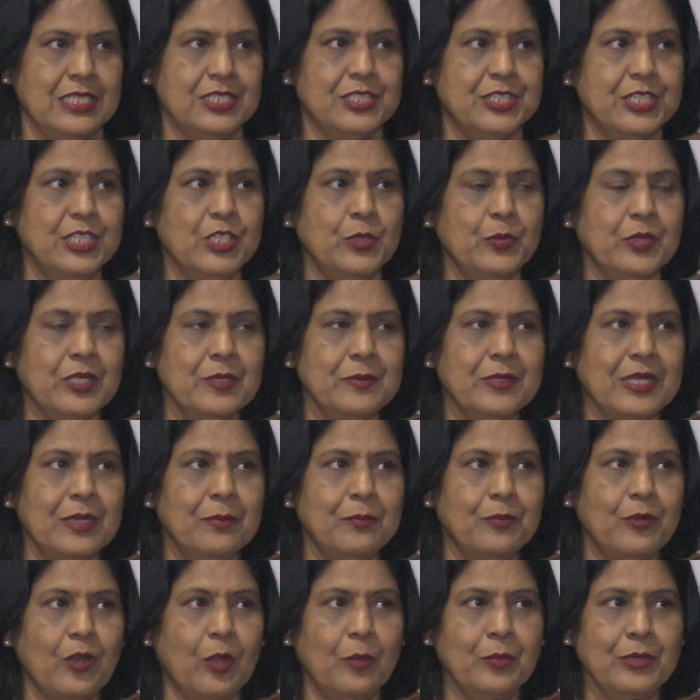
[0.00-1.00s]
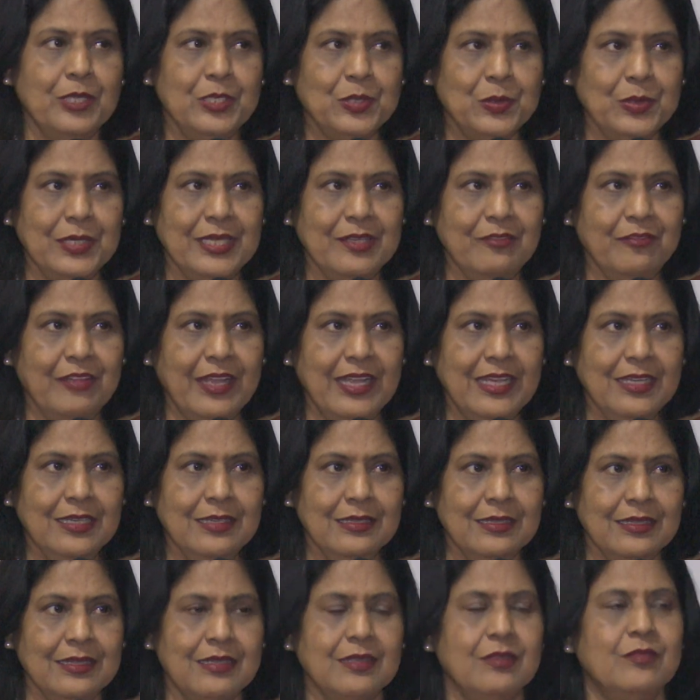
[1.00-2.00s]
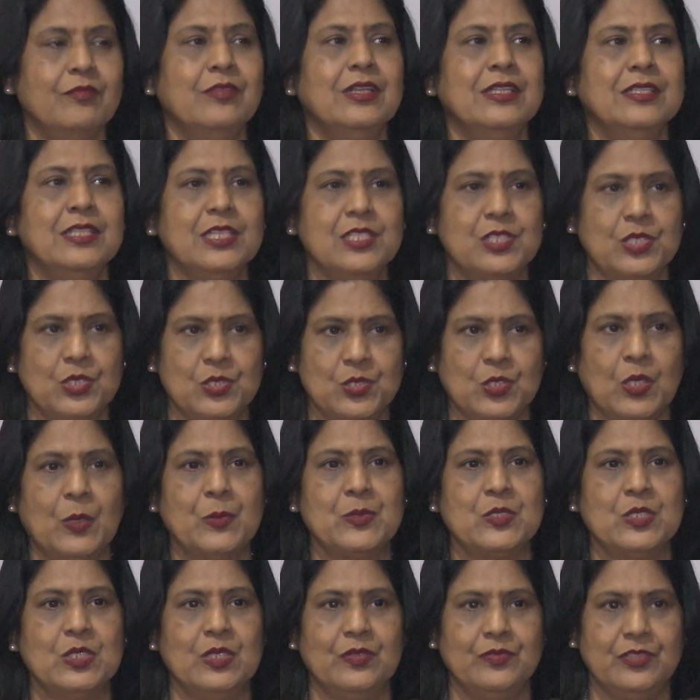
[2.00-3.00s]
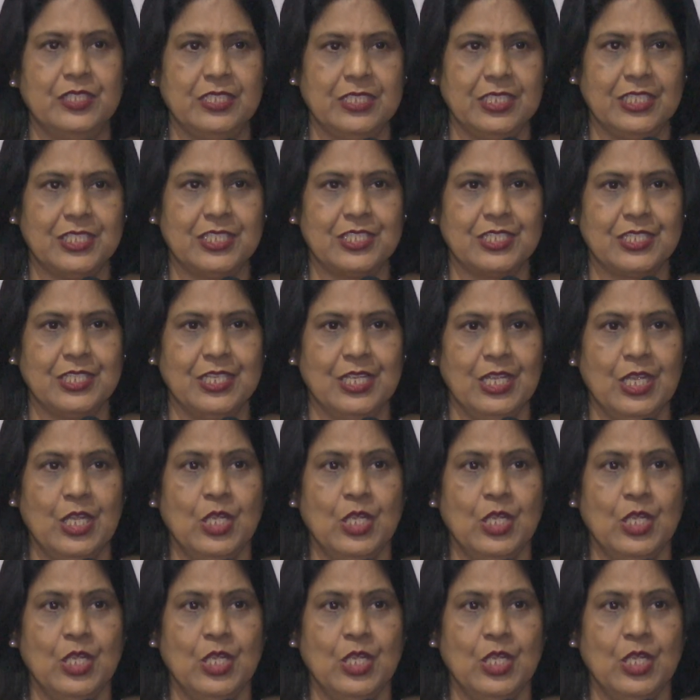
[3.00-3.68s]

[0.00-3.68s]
Genial tubercle become prominent only when there is resorption of the ridge.